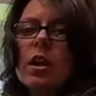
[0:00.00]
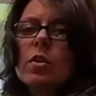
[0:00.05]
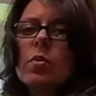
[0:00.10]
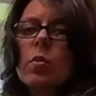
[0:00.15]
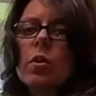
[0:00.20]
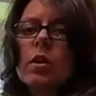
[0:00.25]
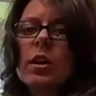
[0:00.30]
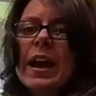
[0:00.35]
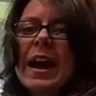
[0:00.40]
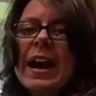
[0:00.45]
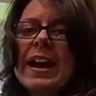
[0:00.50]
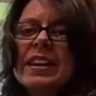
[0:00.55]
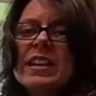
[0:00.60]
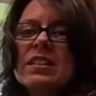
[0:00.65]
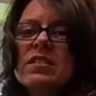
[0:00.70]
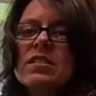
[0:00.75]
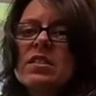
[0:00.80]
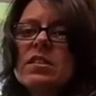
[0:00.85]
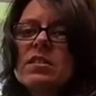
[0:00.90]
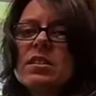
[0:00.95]
We're
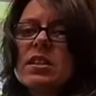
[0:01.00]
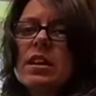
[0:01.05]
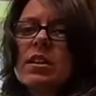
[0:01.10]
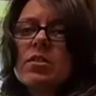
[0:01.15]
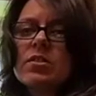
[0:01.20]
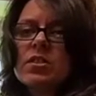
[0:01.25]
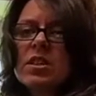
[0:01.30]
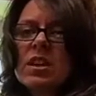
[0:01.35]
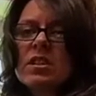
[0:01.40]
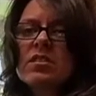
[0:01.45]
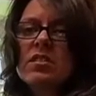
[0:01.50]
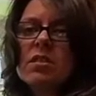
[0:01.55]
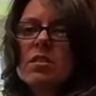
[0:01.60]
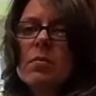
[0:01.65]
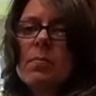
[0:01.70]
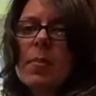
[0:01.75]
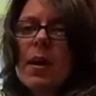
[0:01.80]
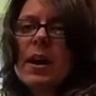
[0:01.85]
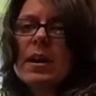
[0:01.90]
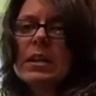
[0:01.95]
adding details into
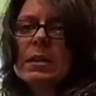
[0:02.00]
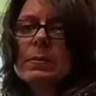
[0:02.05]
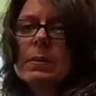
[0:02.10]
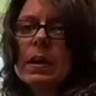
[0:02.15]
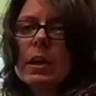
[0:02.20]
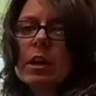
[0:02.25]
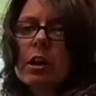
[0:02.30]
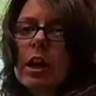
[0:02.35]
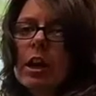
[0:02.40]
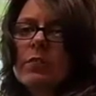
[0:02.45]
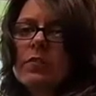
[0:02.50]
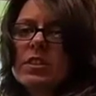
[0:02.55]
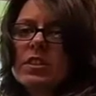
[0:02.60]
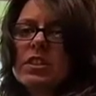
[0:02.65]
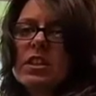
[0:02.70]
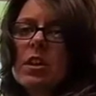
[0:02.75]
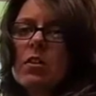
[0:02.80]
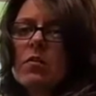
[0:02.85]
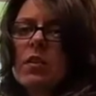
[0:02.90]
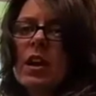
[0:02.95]
the body paragraph
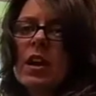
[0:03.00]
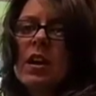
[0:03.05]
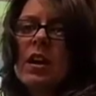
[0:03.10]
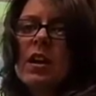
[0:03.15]
itself.